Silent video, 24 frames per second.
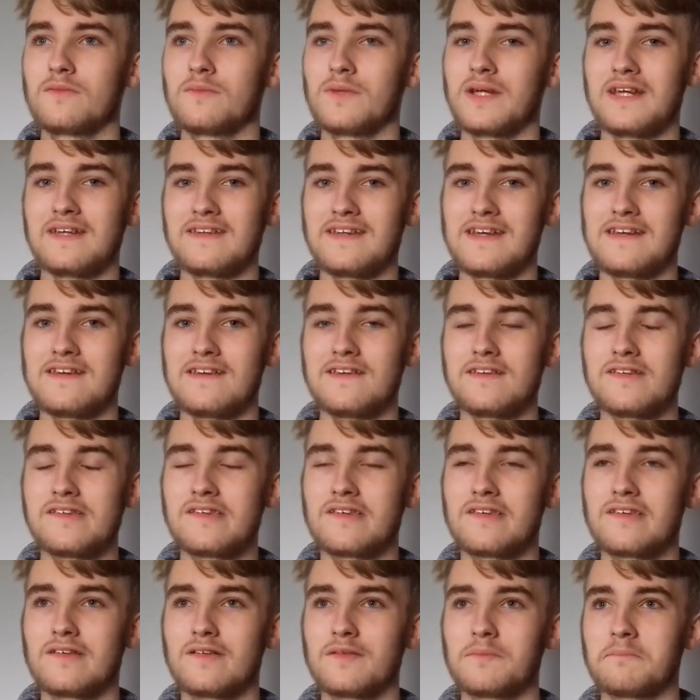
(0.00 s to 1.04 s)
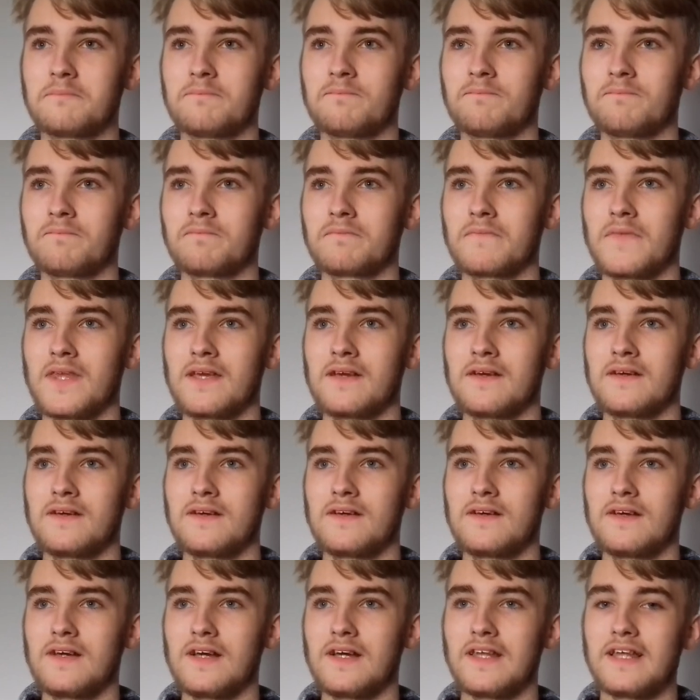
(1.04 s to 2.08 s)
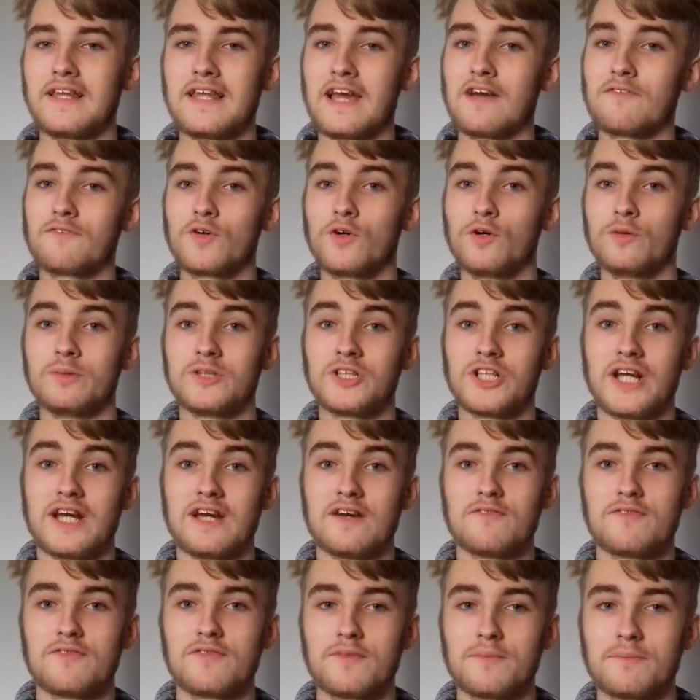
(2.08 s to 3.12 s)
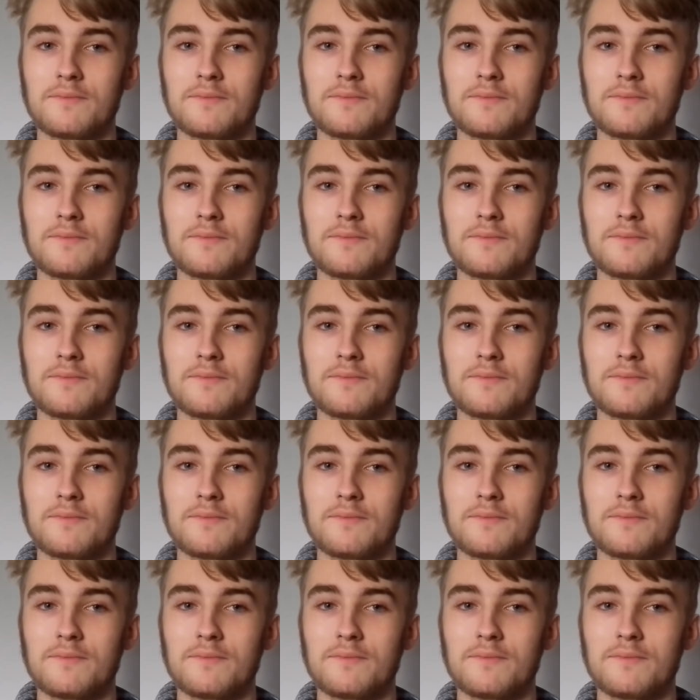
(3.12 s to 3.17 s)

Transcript: but they didn't. And then you have Gorbachev.